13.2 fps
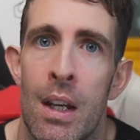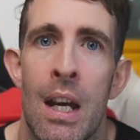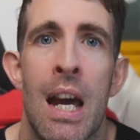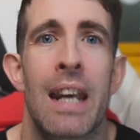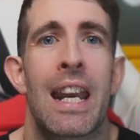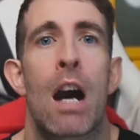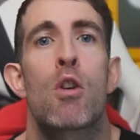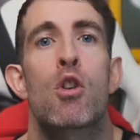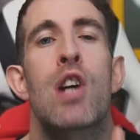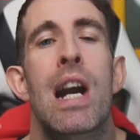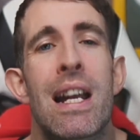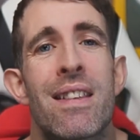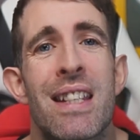Now,
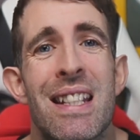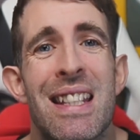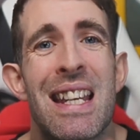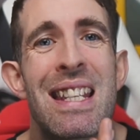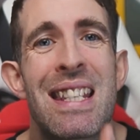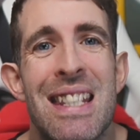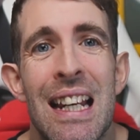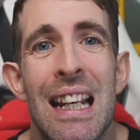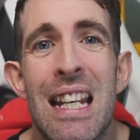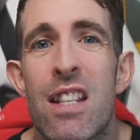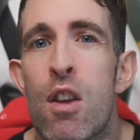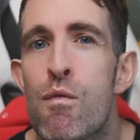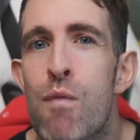transient still is
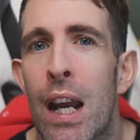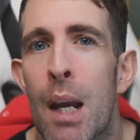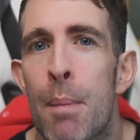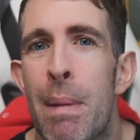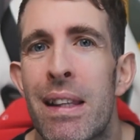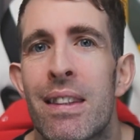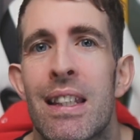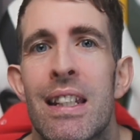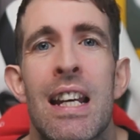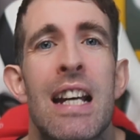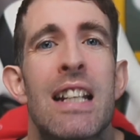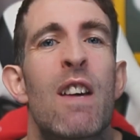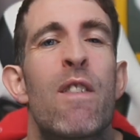the recommended
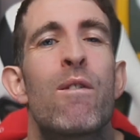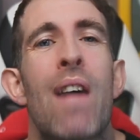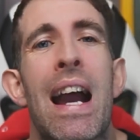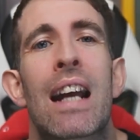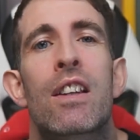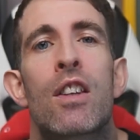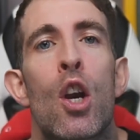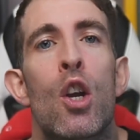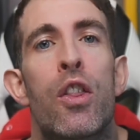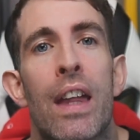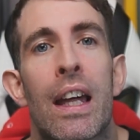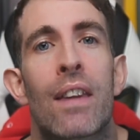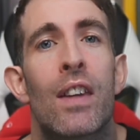de facto
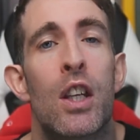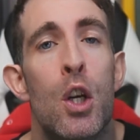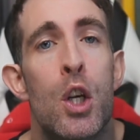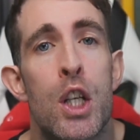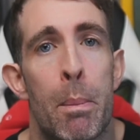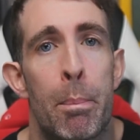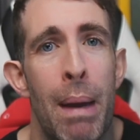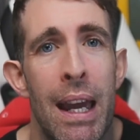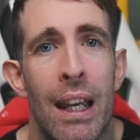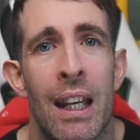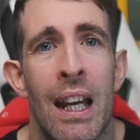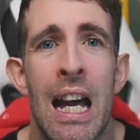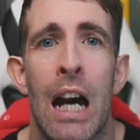thing that you should pick,
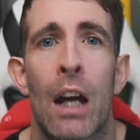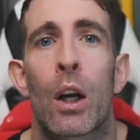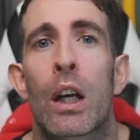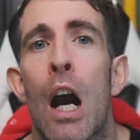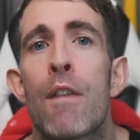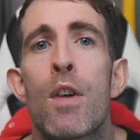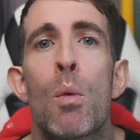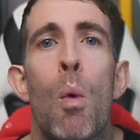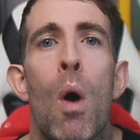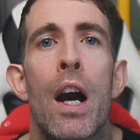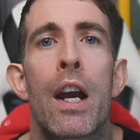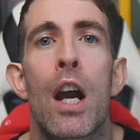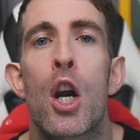and I'll cover
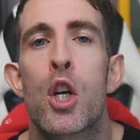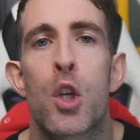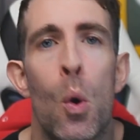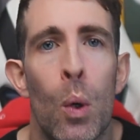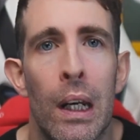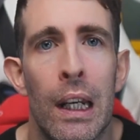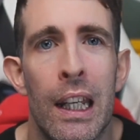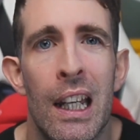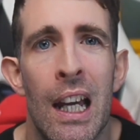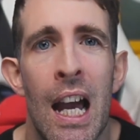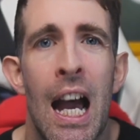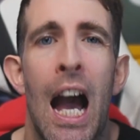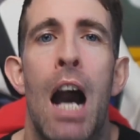why shortly.
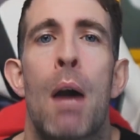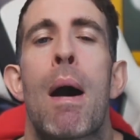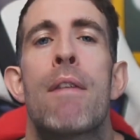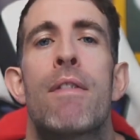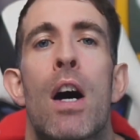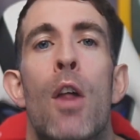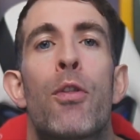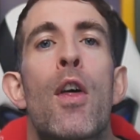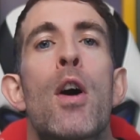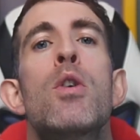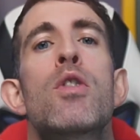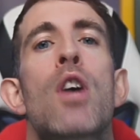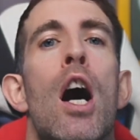However,
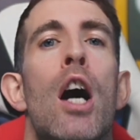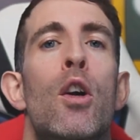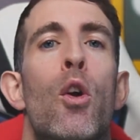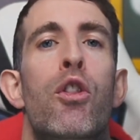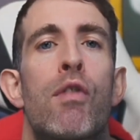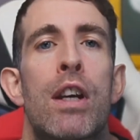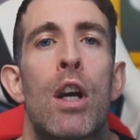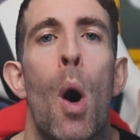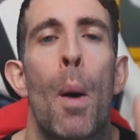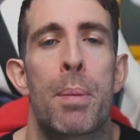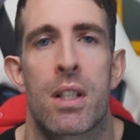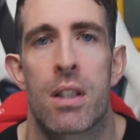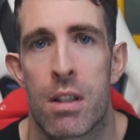those are your 3
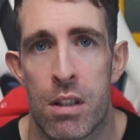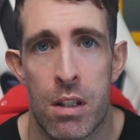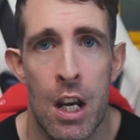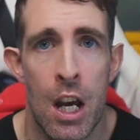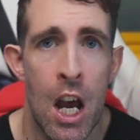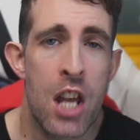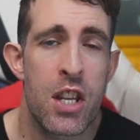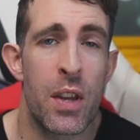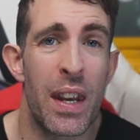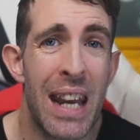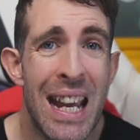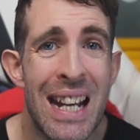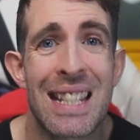options. So the
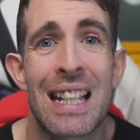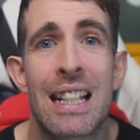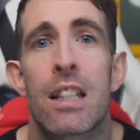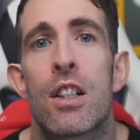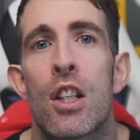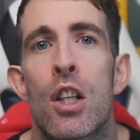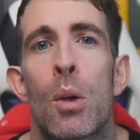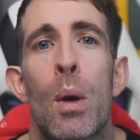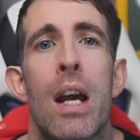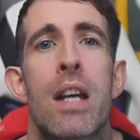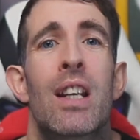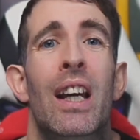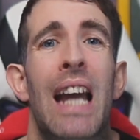next thing to do is
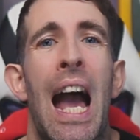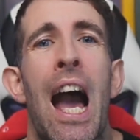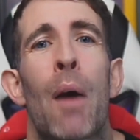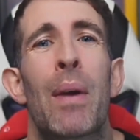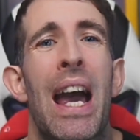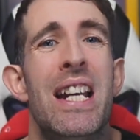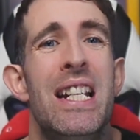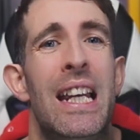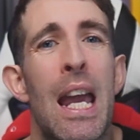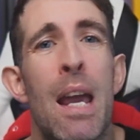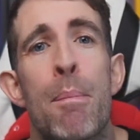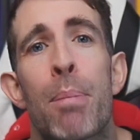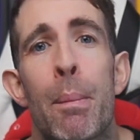look at how we actually
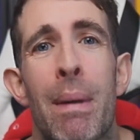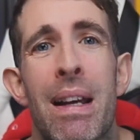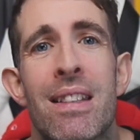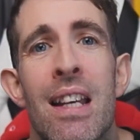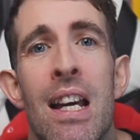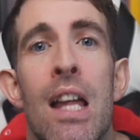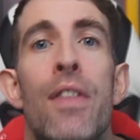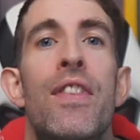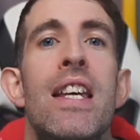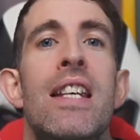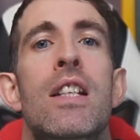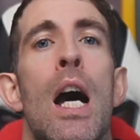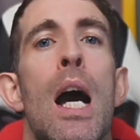implement this
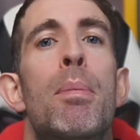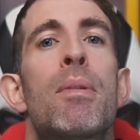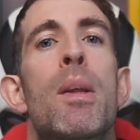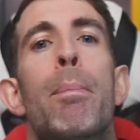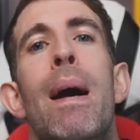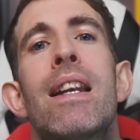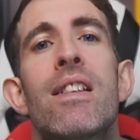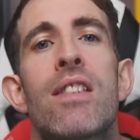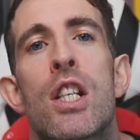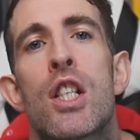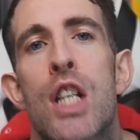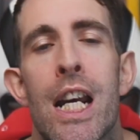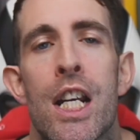type of dependency
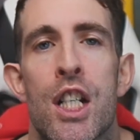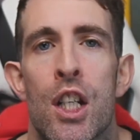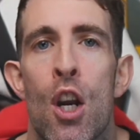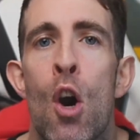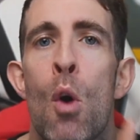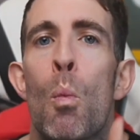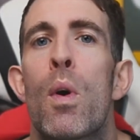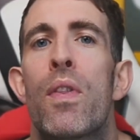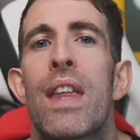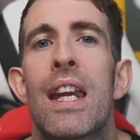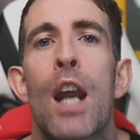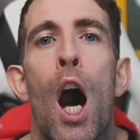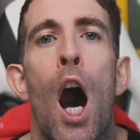injection
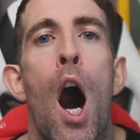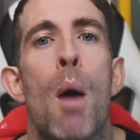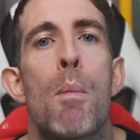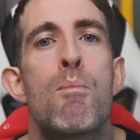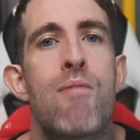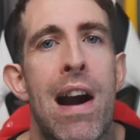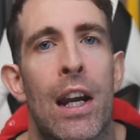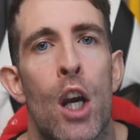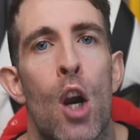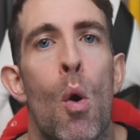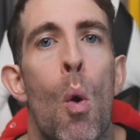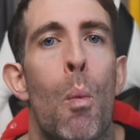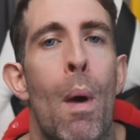within our Umbraco
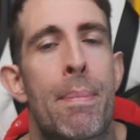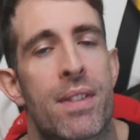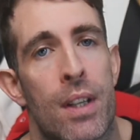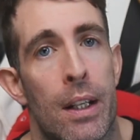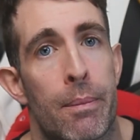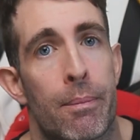website.